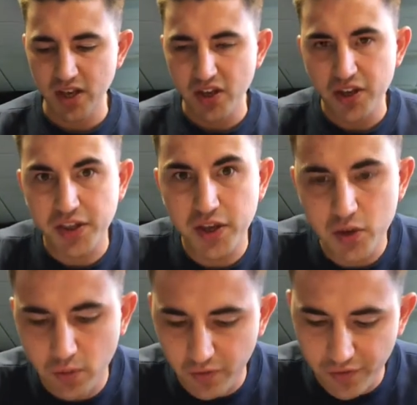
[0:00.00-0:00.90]

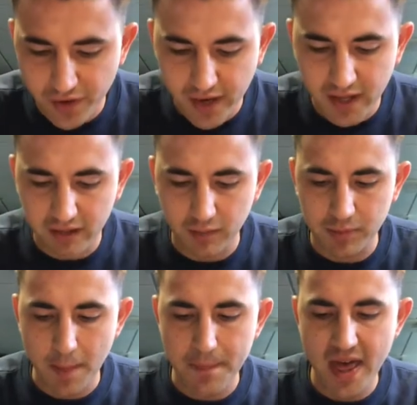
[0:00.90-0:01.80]
"you will
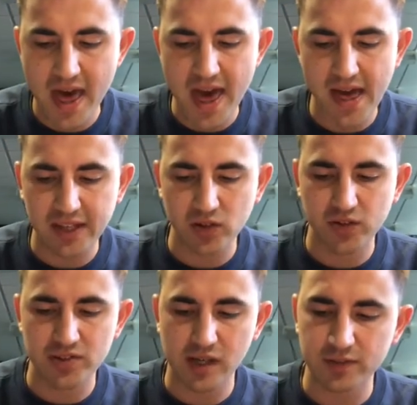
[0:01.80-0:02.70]
prepare
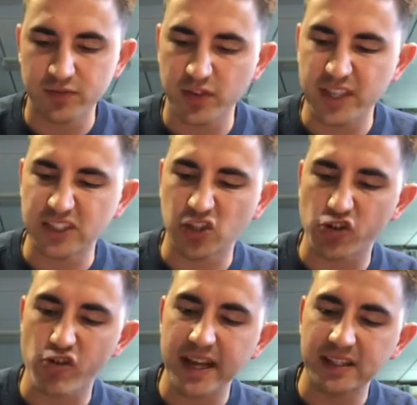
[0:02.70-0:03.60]
yourselves for this
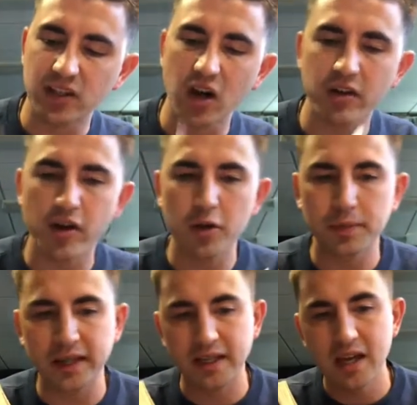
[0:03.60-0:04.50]
great gala
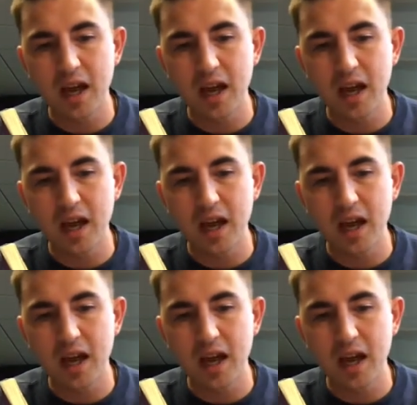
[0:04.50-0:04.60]
opening